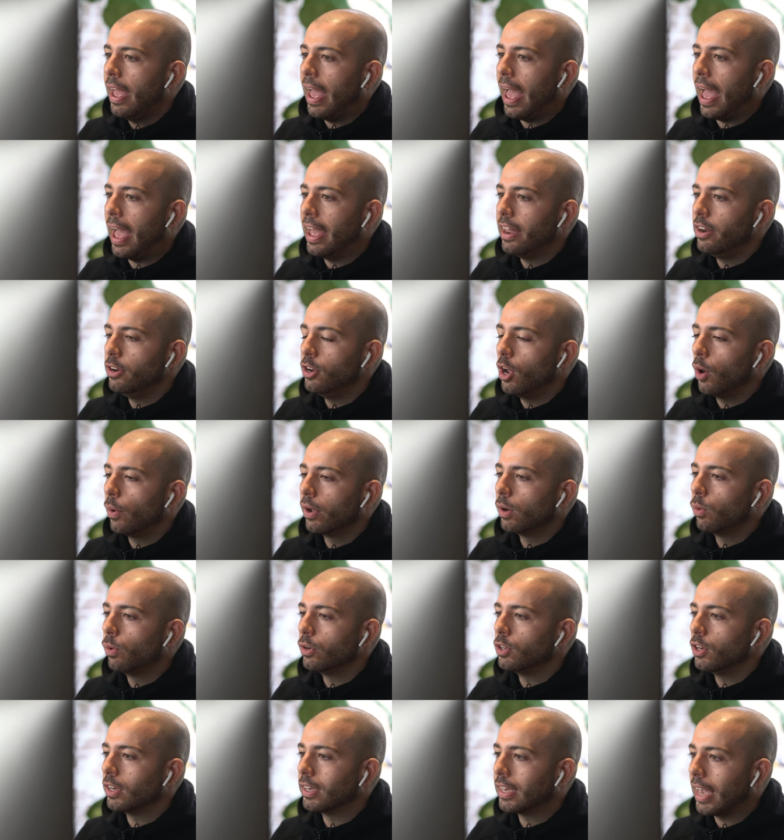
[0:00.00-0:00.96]
and knowing
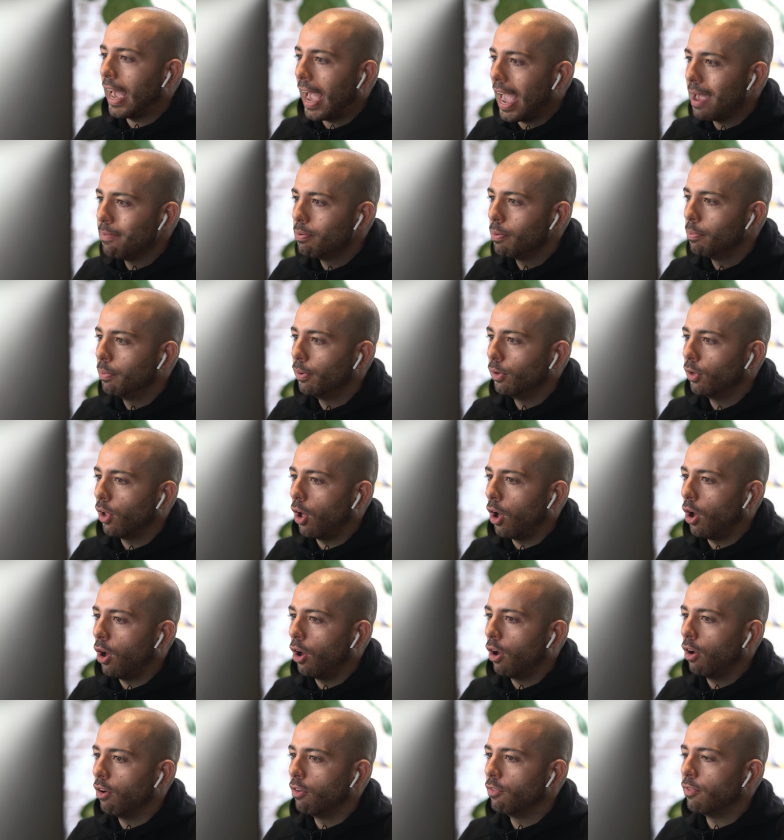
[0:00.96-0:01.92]
what you're capable
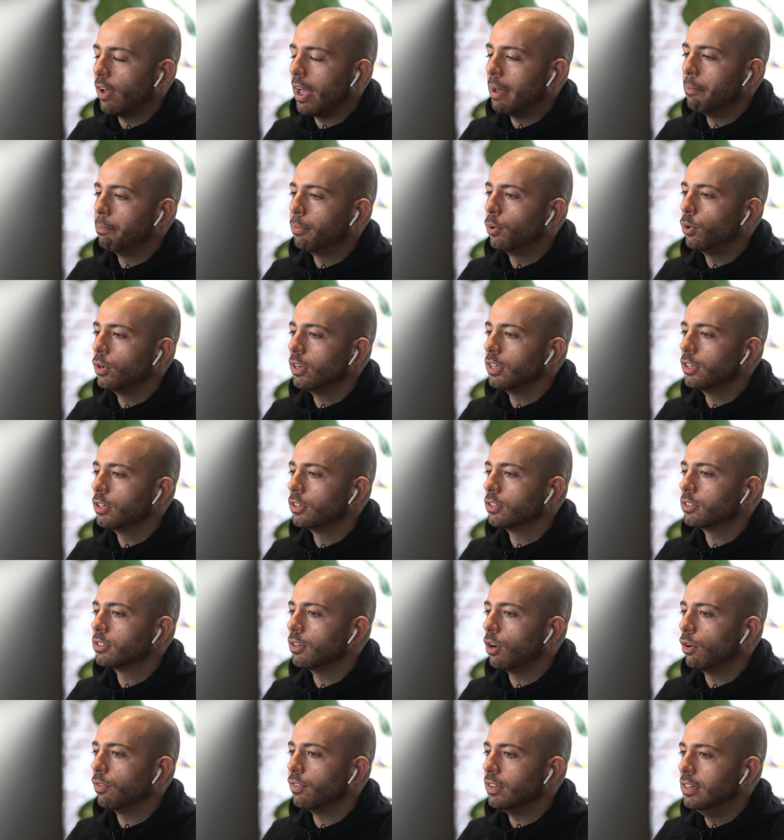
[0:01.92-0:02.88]
of and putting
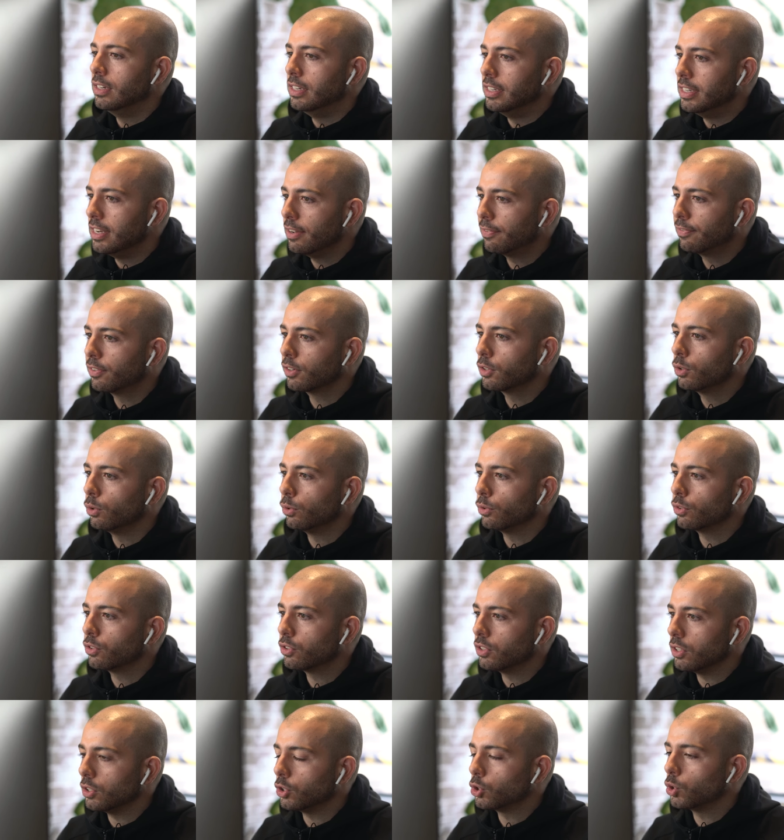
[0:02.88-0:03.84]
yourself in difficult
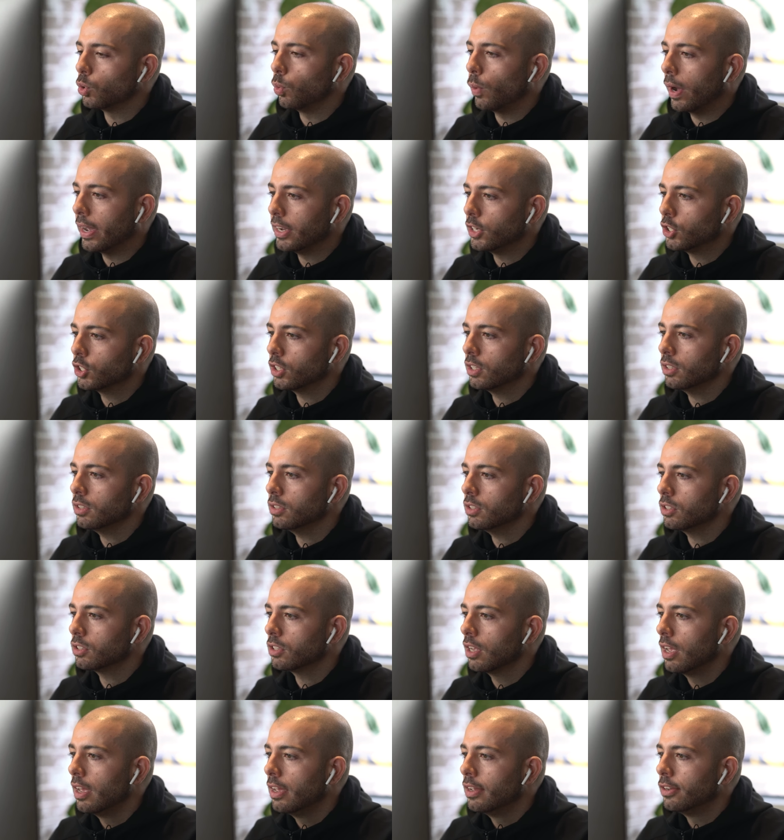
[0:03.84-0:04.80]

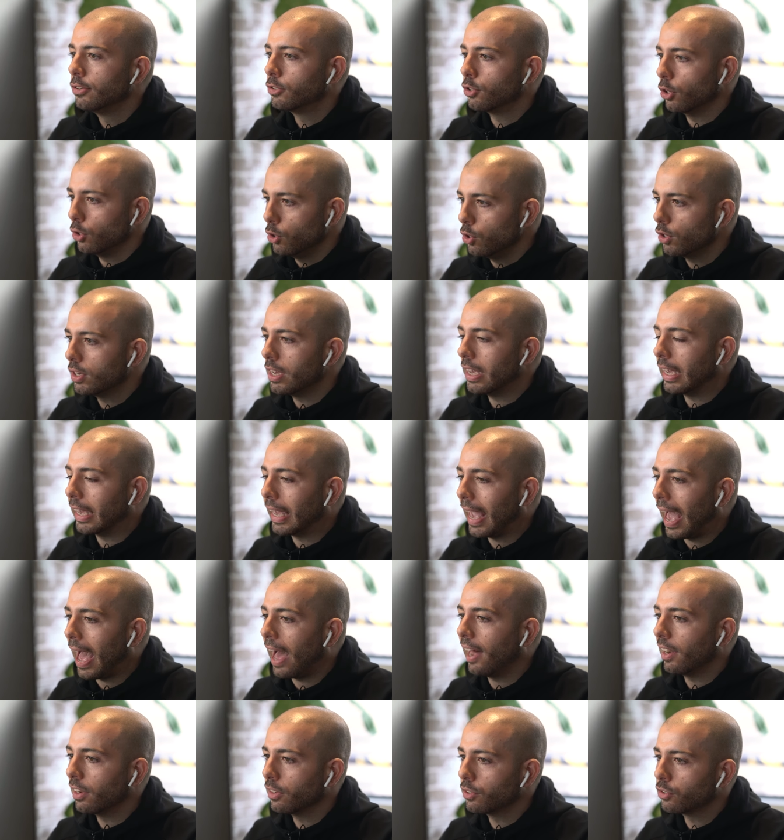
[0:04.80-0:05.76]
situations so you can
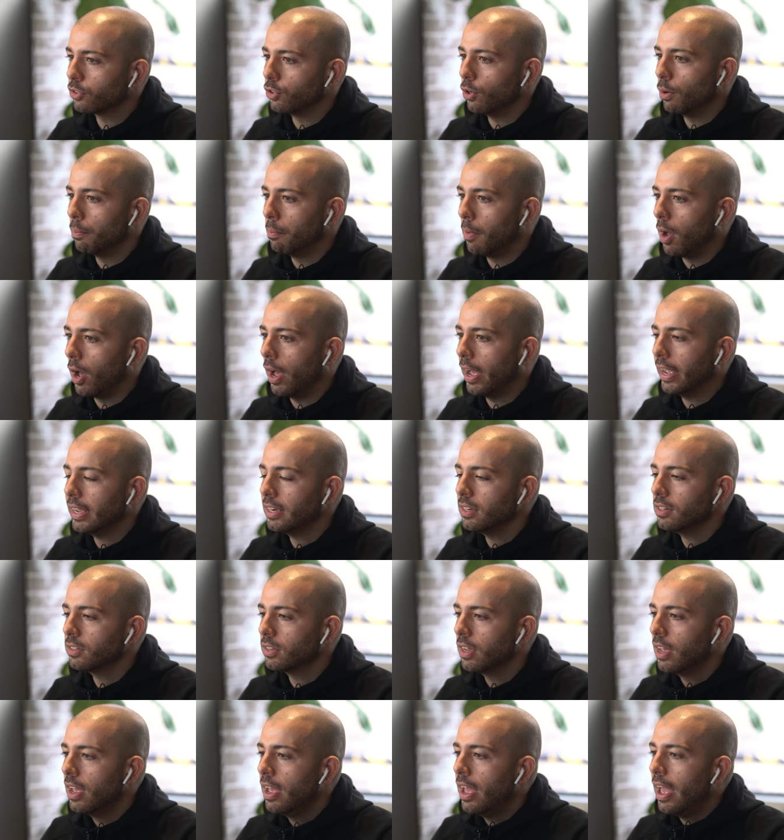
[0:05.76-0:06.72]
callous your
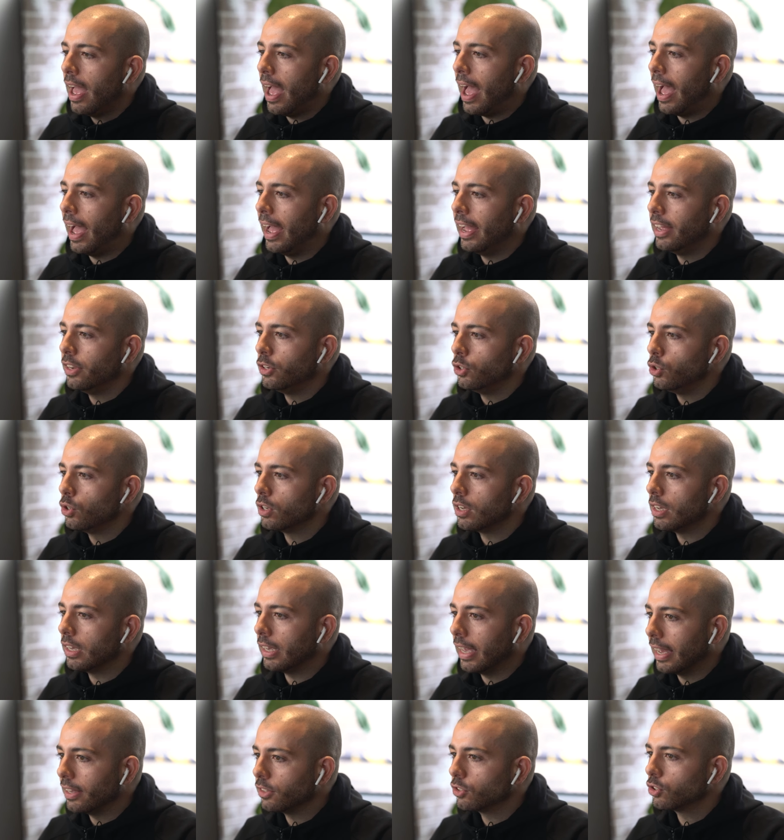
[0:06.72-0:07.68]
mind and you
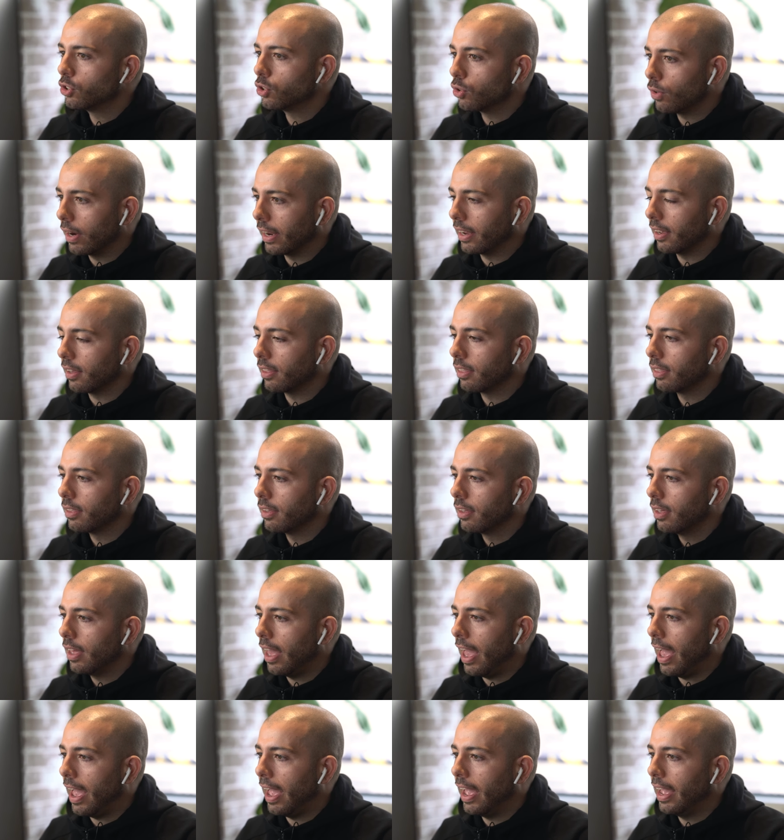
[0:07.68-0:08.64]
can get strength.
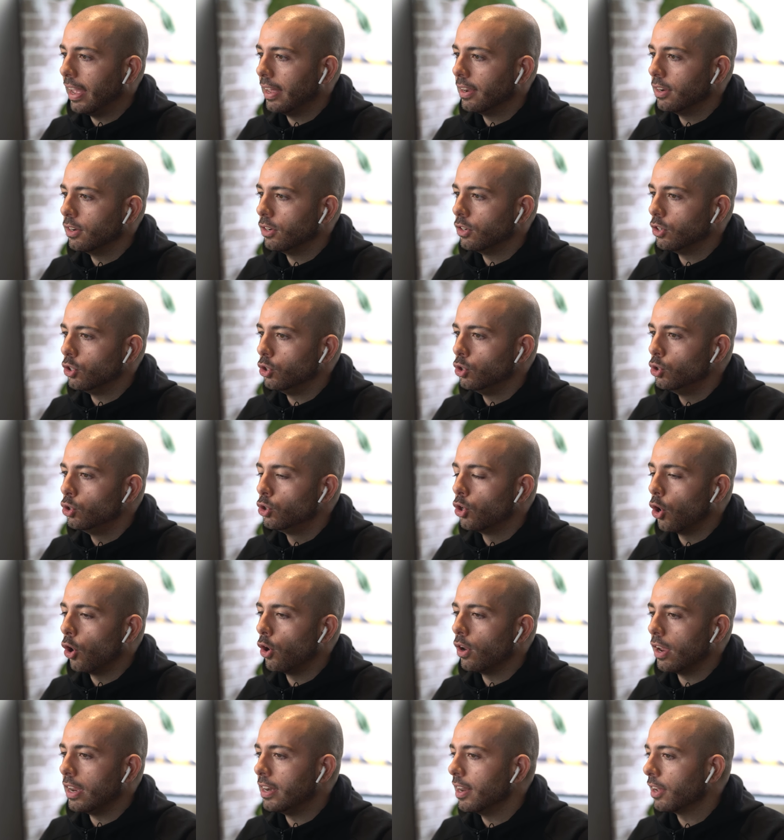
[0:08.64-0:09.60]
And you
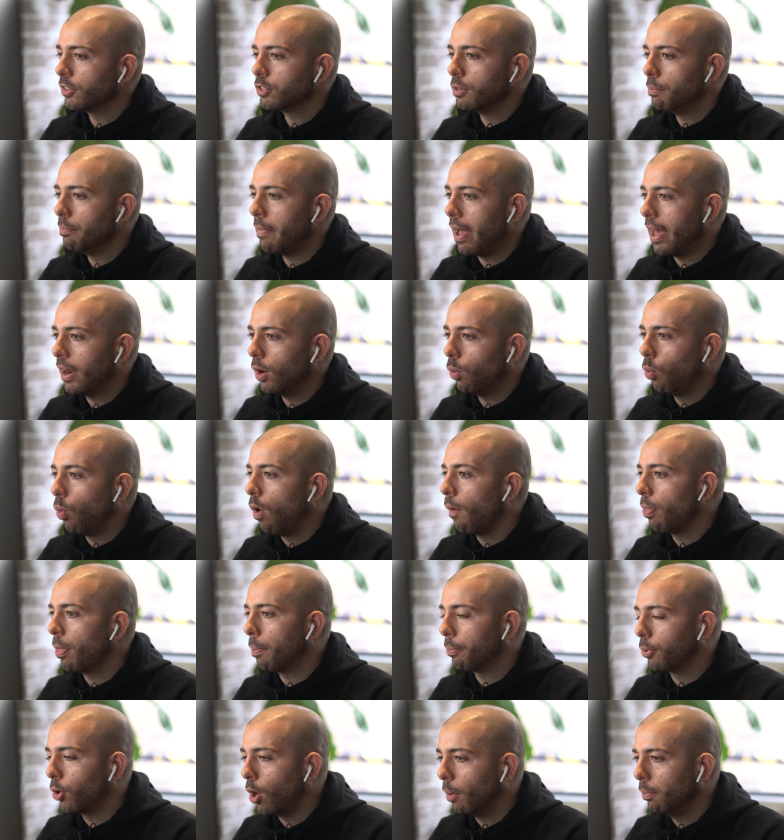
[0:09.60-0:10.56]
don't, it doesn't matter what
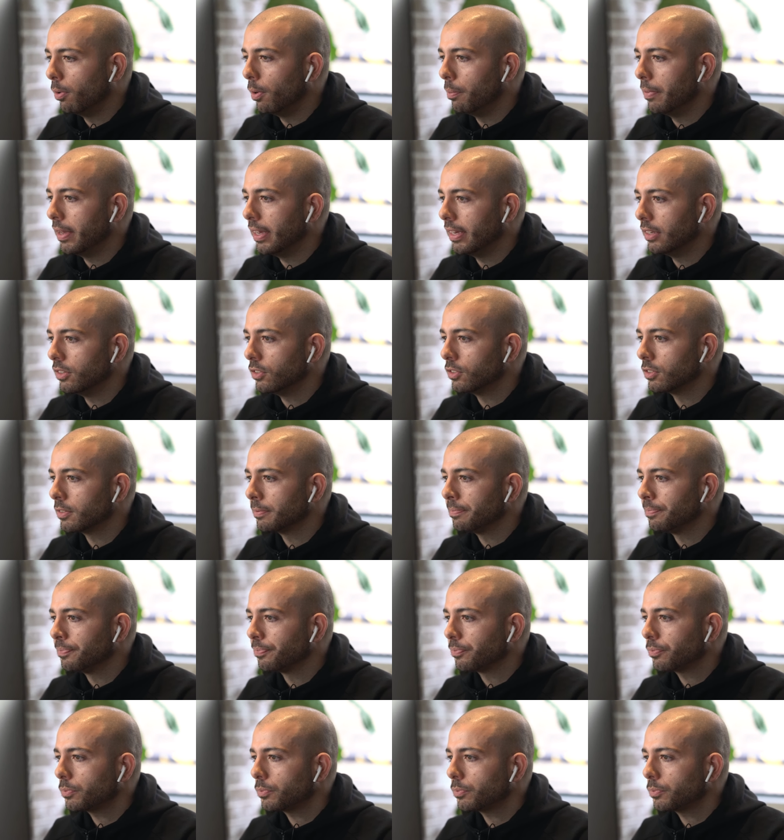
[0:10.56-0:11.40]
the problem is,